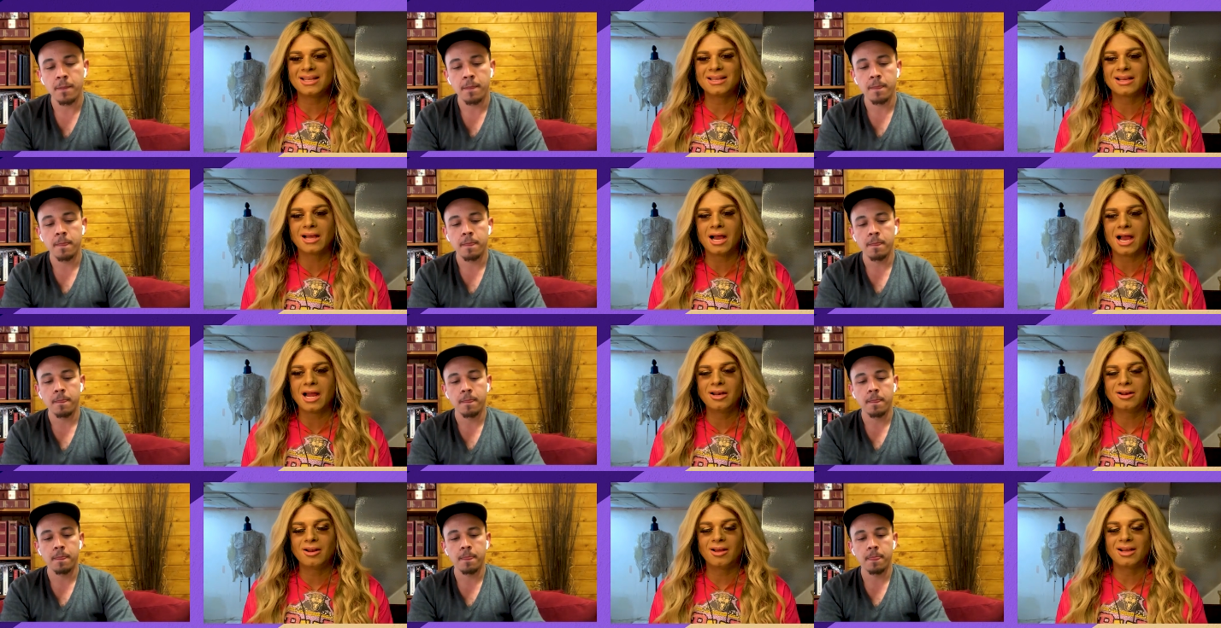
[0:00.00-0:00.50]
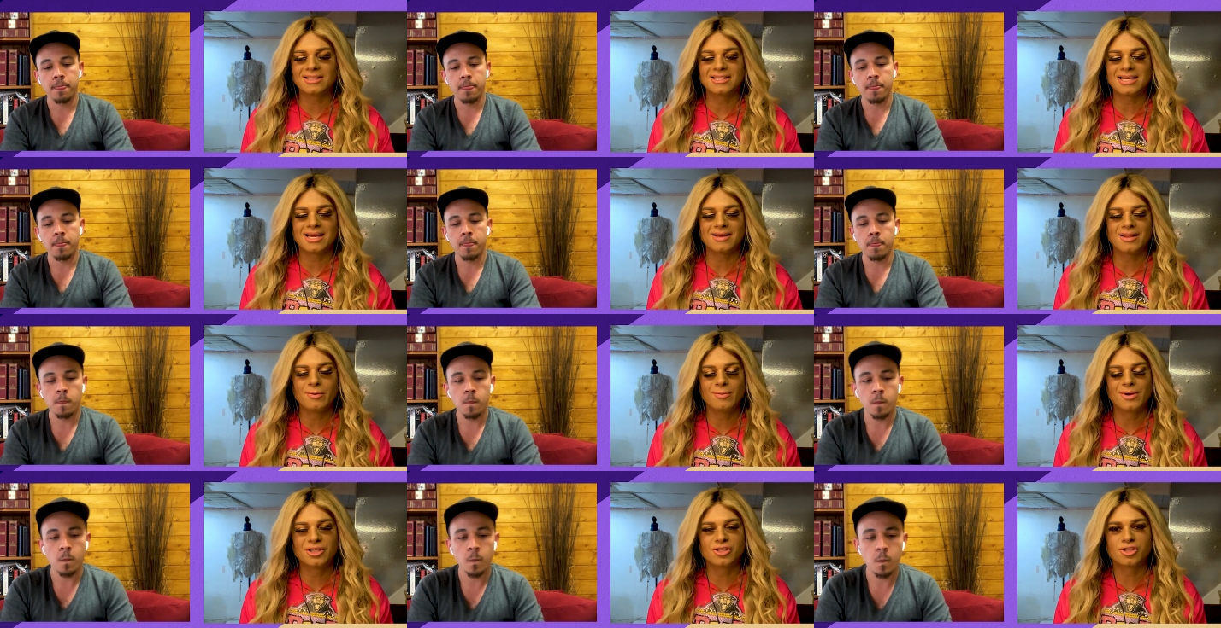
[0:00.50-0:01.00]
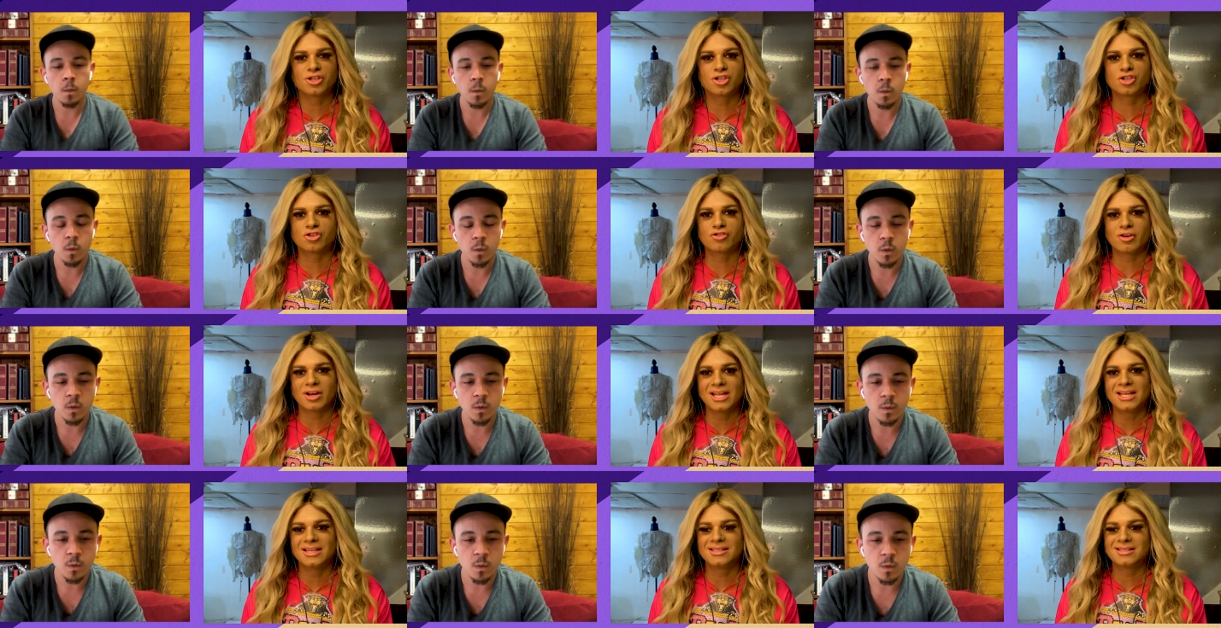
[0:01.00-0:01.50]
Speaker 1: I liked how they went
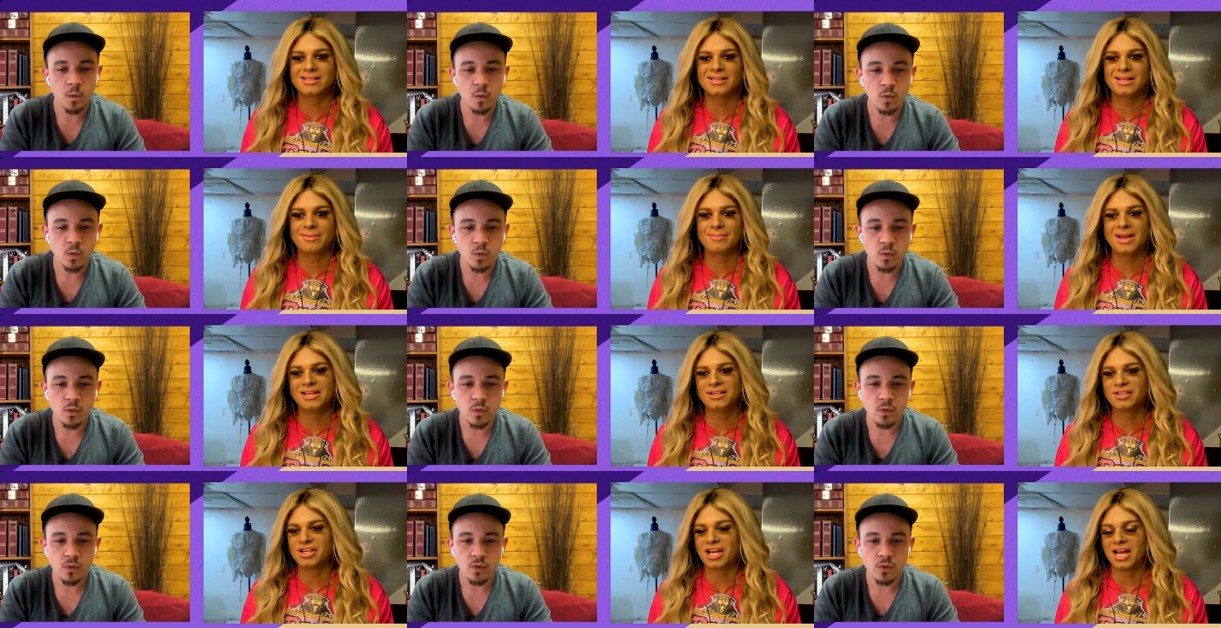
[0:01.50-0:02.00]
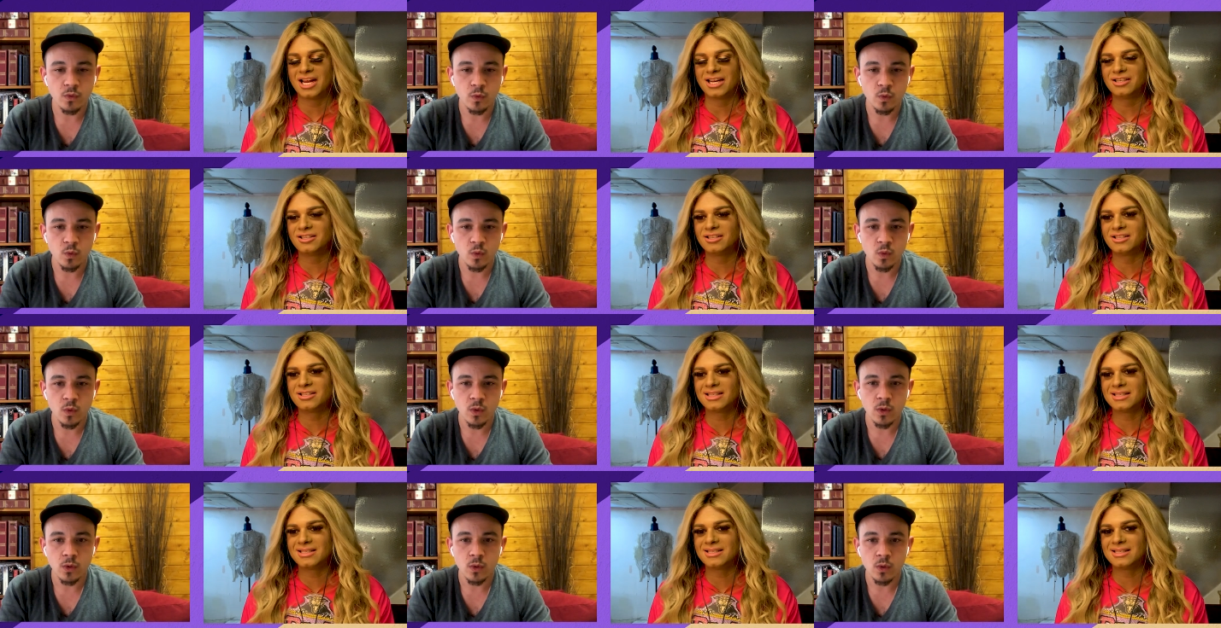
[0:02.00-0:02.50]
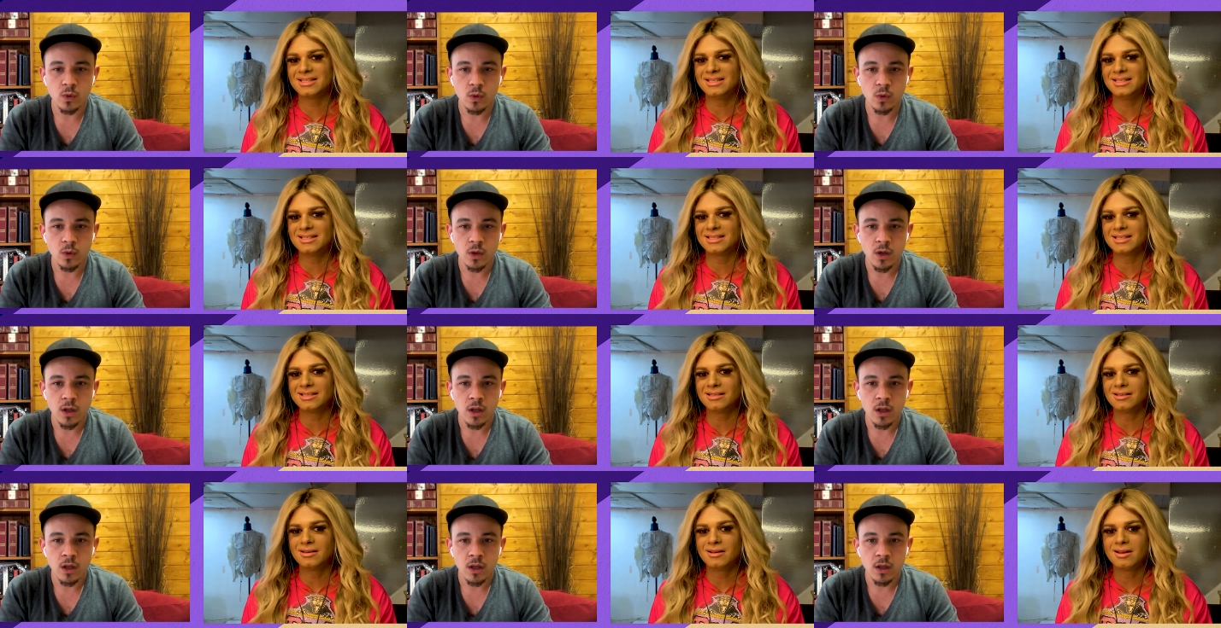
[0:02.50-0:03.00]
straight into the main challenge this
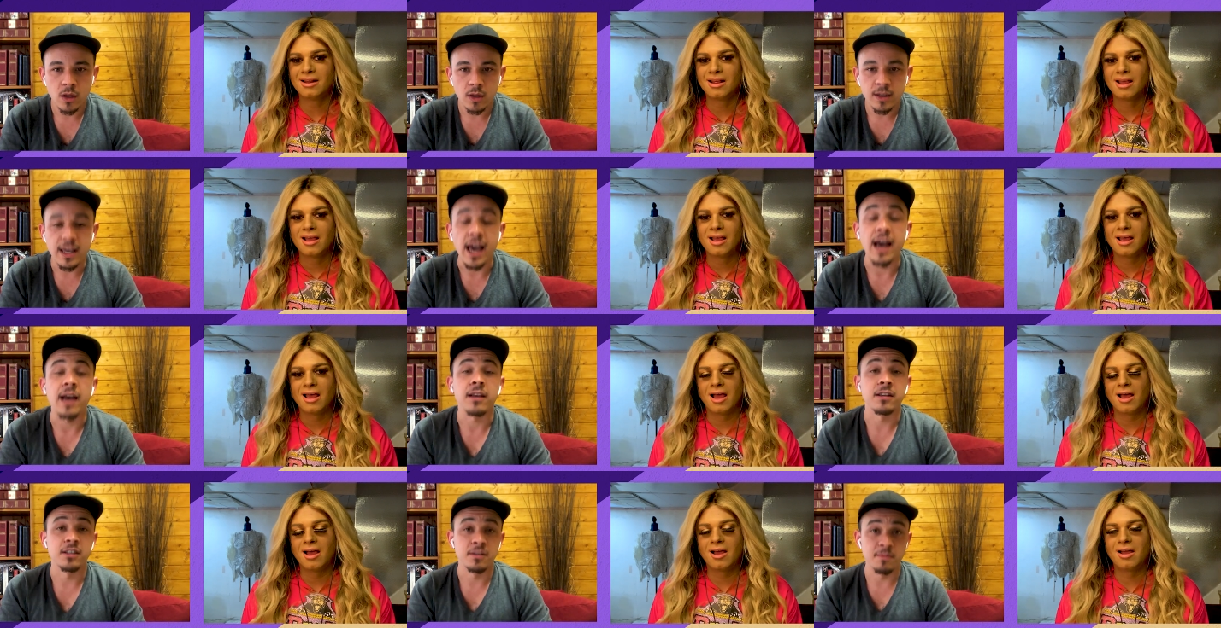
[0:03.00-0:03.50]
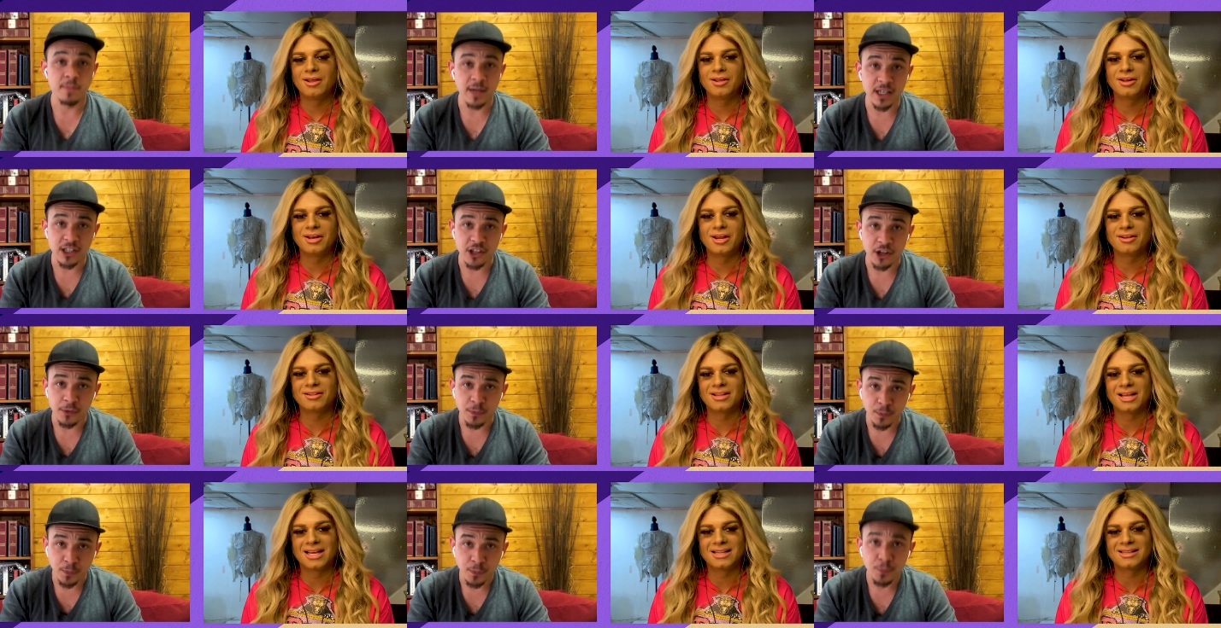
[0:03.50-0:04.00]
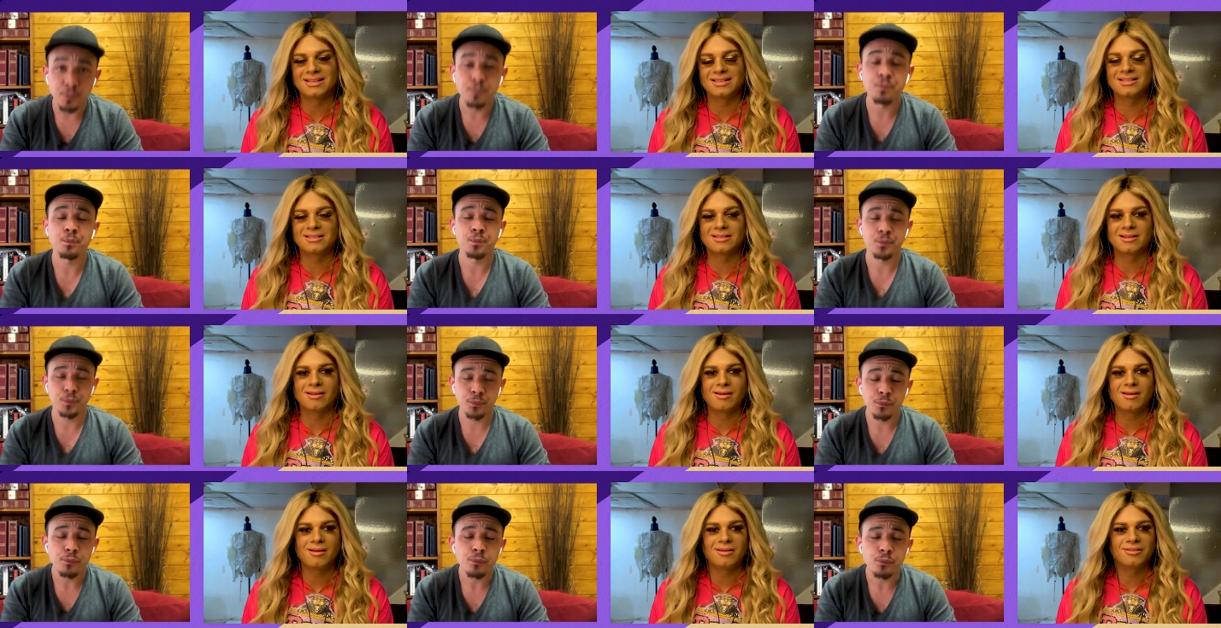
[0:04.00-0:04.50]
season. Yes, uh, me too. Know, at the
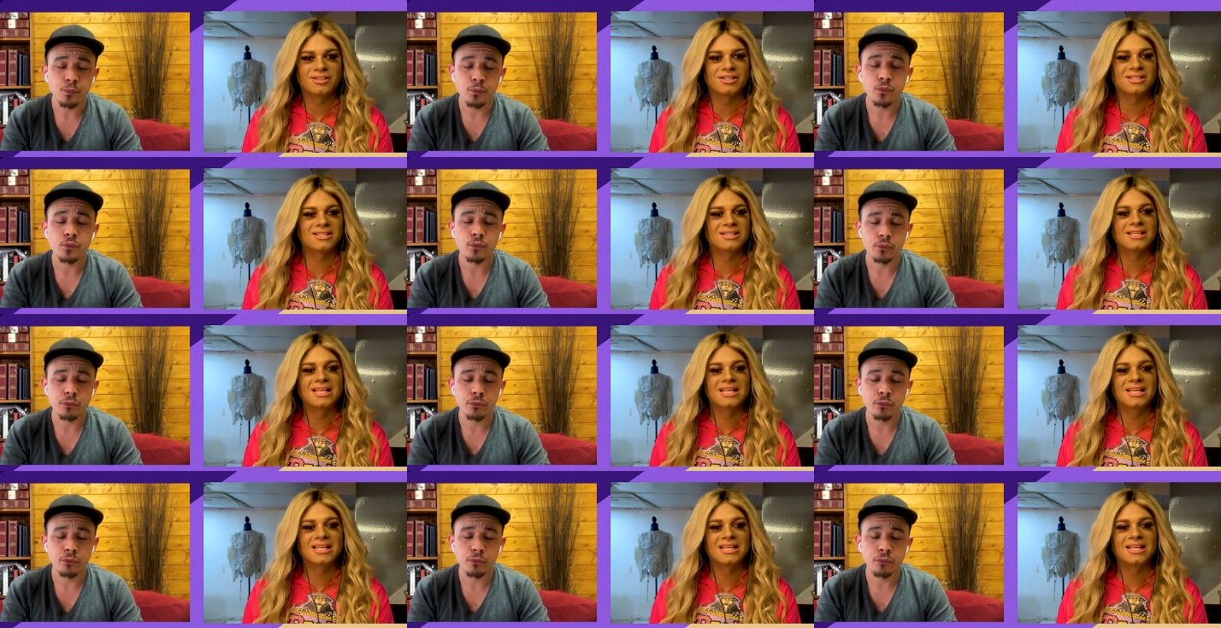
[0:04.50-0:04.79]
start, just